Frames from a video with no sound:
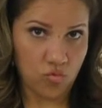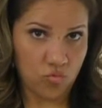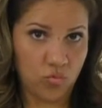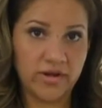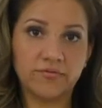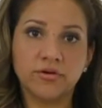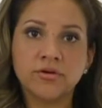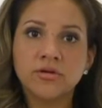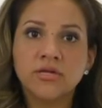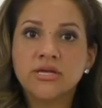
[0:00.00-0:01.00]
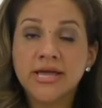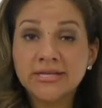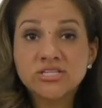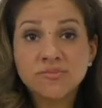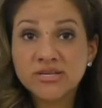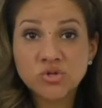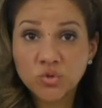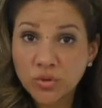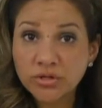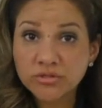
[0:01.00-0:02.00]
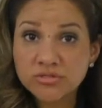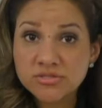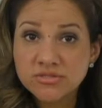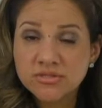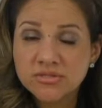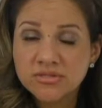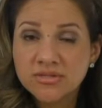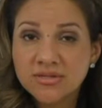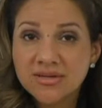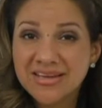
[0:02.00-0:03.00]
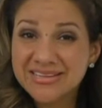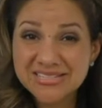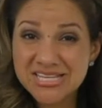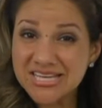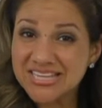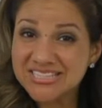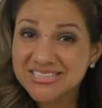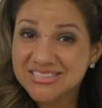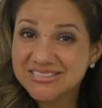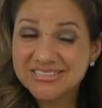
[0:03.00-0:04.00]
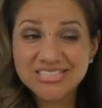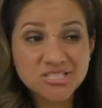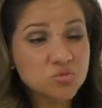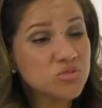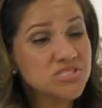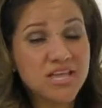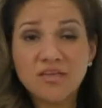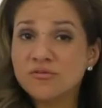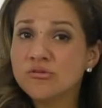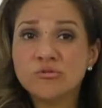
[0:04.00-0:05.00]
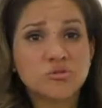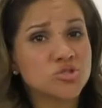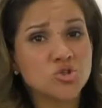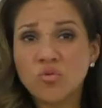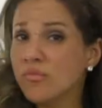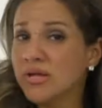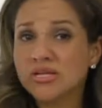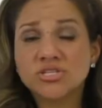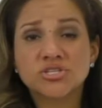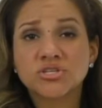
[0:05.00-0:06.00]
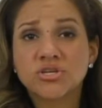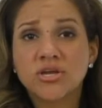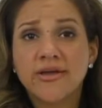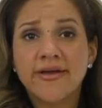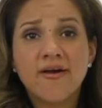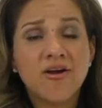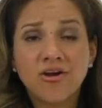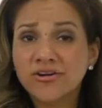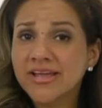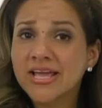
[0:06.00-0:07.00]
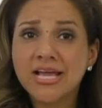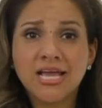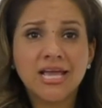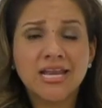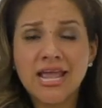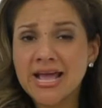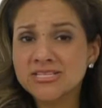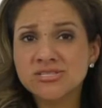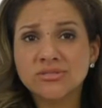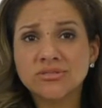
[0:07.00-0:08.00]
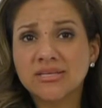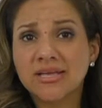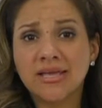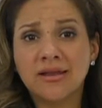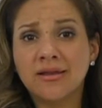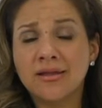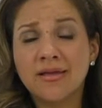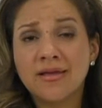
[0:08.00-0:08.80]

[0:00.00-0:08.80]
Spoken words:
whatever, and just make sure it works. And that's it. This will save you so much heartache and hassle and